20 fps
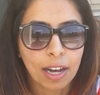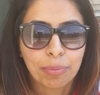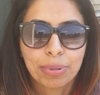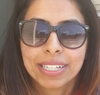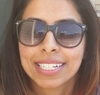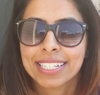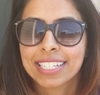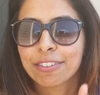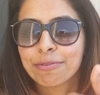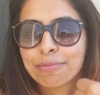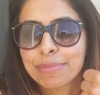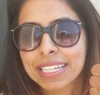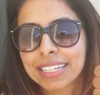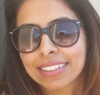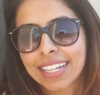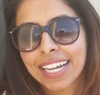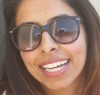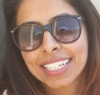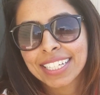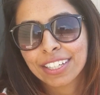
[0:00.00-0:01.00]
Please give me
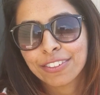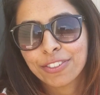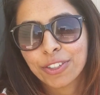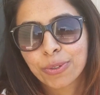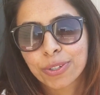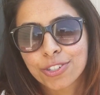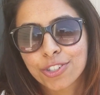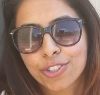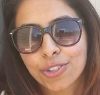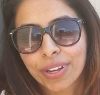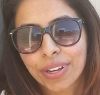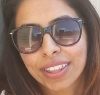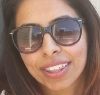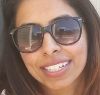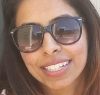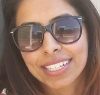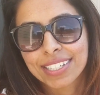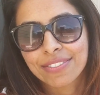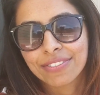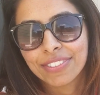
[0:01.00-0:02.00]
a like if you
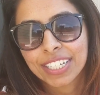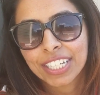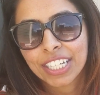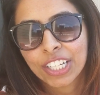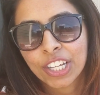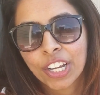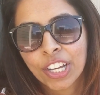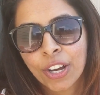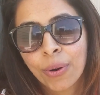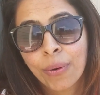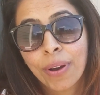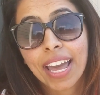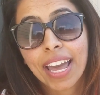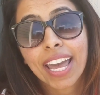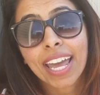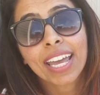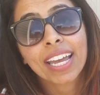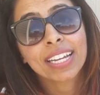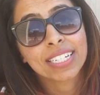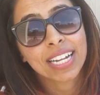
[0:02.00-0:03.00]
enjoyed this video,
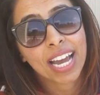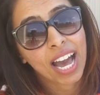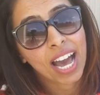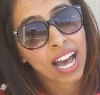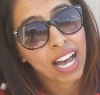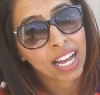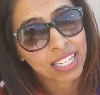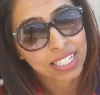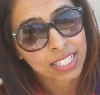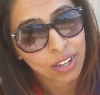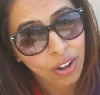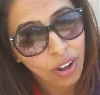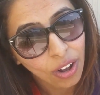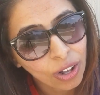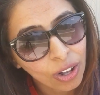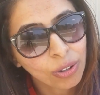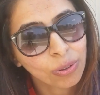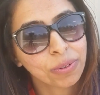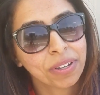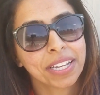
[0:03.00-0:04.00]
and as
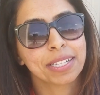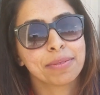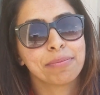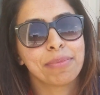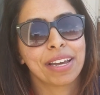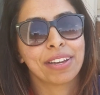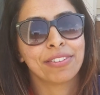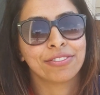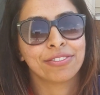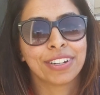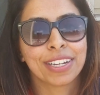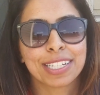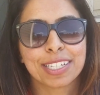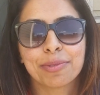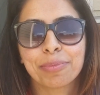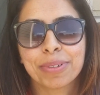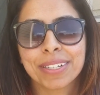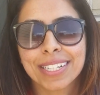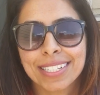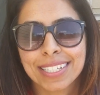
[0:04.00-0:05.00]
always, my
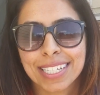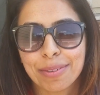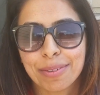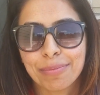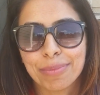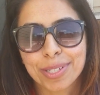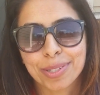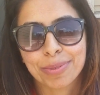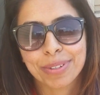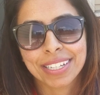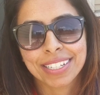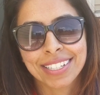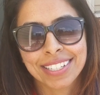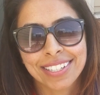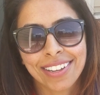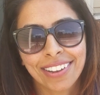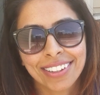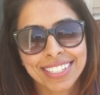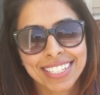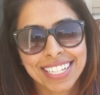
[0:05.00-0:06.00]
friends, please keep it sweet
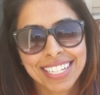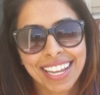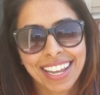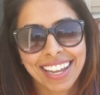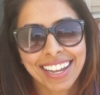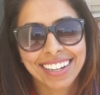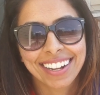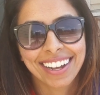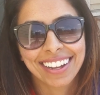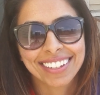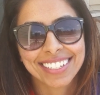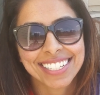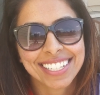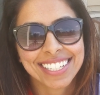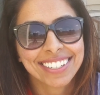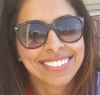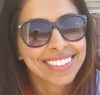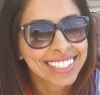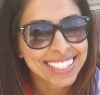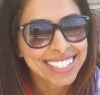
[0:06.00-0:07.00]
and salty, and I'll
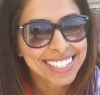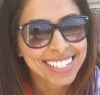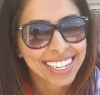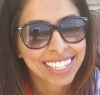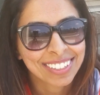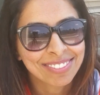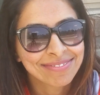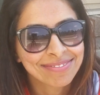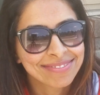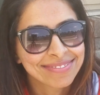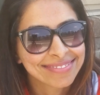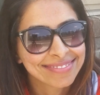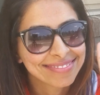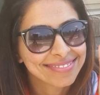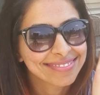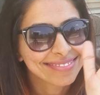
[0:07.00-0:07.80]
see you next time.